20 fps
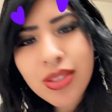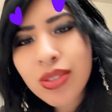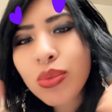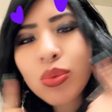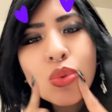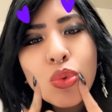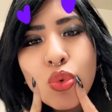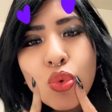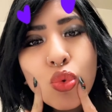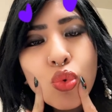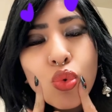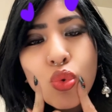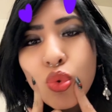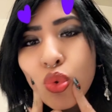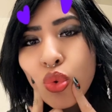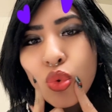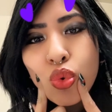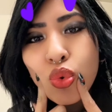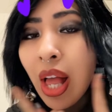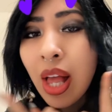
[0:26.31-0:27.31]

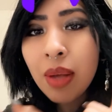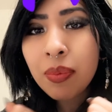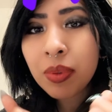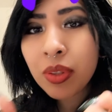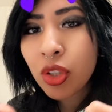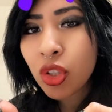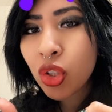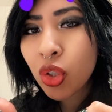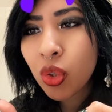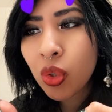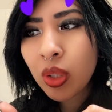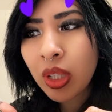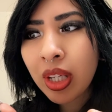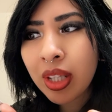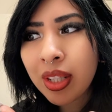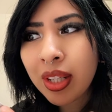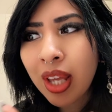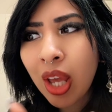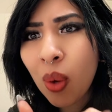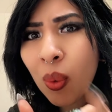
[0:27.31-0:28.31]
Ooh, I'm gonna show you kind
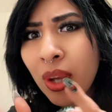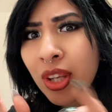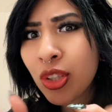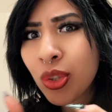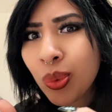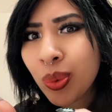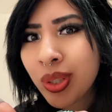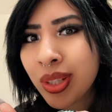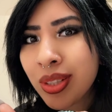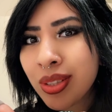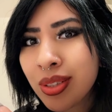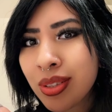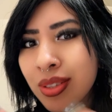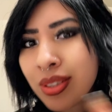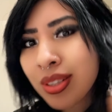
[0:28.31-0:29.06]
of how I do it.